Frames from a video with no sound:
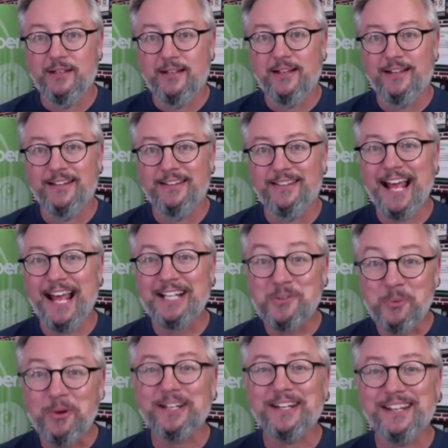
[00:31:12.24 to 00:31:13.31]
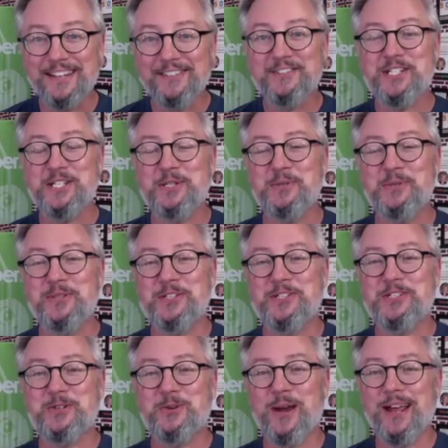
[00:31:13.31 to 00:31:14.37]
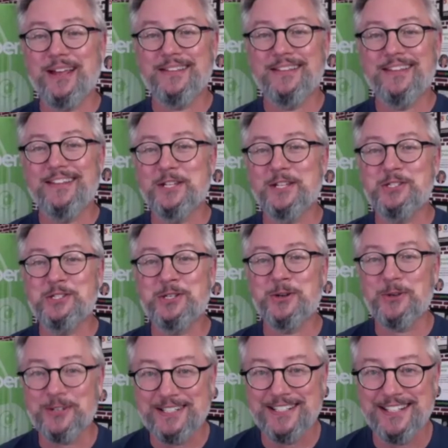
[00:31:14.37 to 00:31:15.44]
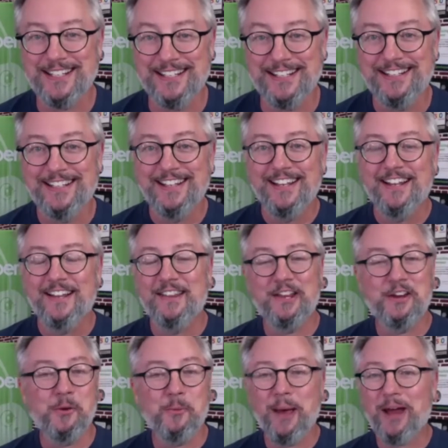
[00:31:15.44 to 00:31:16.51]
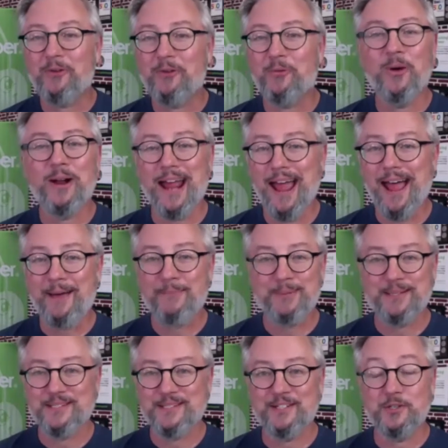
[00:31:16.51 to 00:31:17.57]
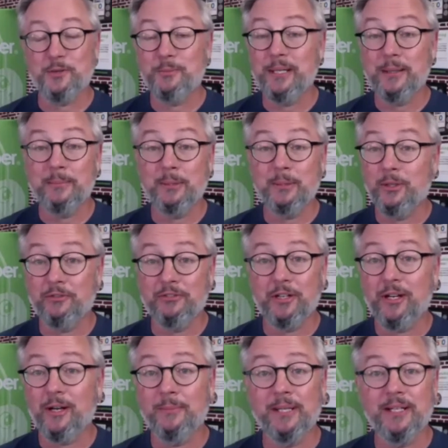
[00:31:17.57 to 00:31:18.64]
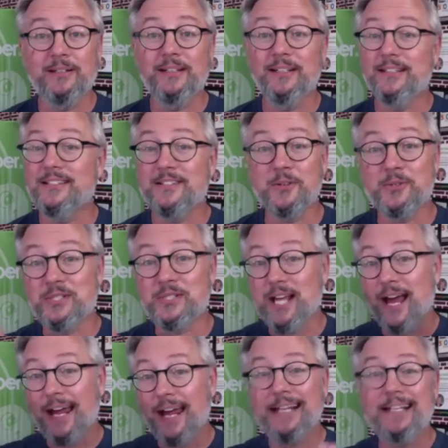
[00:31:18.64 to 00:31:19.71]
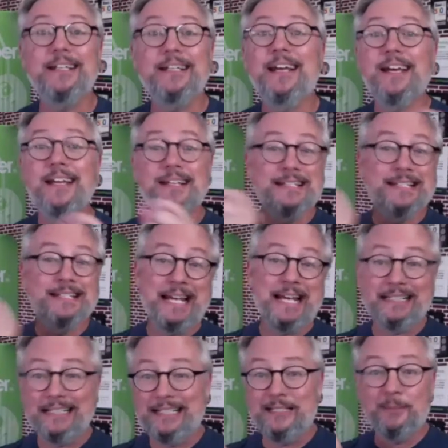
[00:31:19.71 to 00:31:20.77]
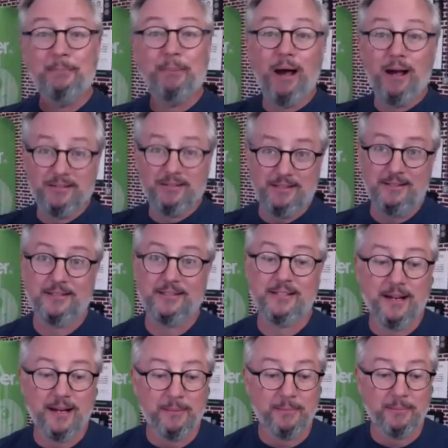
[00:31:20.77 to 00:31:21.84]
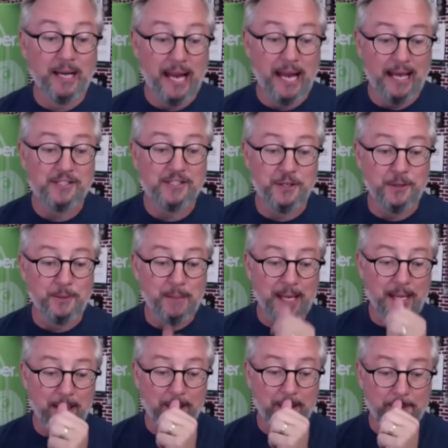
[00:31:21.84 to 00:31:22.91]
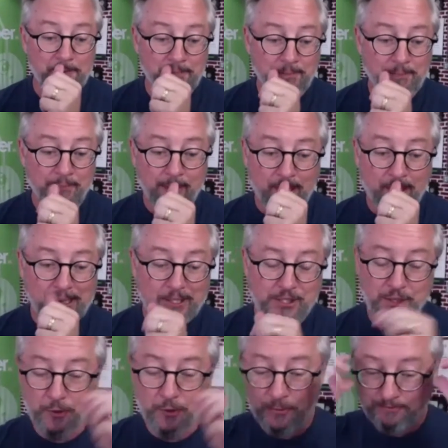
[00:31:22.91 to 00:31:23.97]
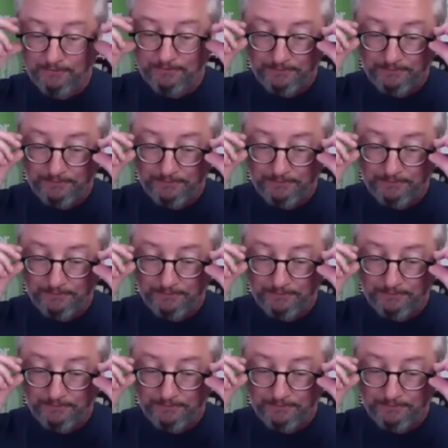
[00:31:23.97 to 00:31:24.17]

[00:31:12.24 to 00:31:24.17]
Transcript: Uh, that's what gives you the strength and the certainty that no matter what happens that you'll be able to overcome it it's those tiny daily deposits that i'm going to ask you to make so